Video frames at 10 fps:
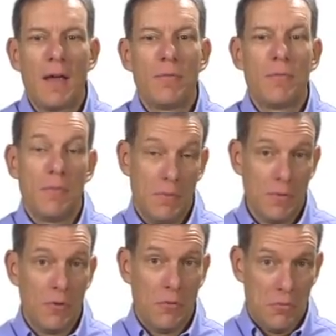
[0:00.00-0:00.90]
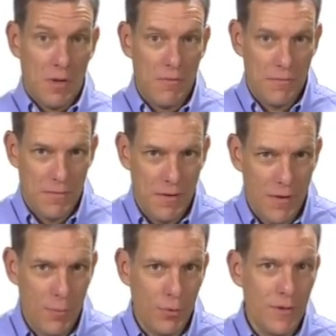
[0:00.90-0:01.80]
I th so if, if
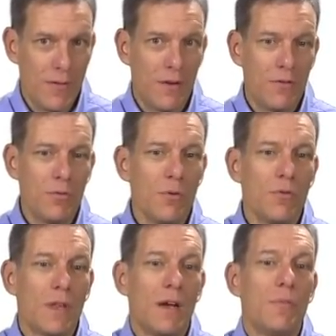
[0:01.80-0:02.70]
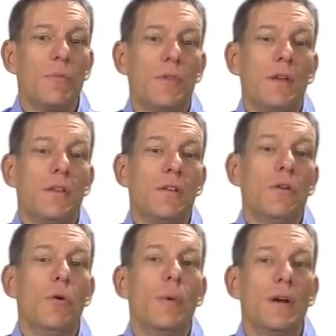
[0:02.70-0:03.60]
I believe that's true, then I think that
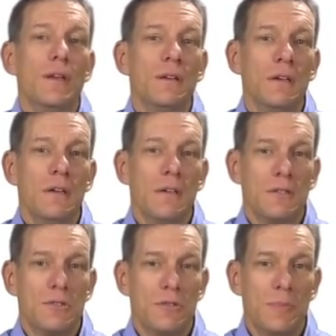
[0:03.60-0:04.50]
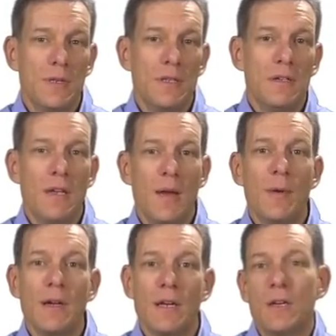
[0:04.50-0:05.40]
nobody should be naming an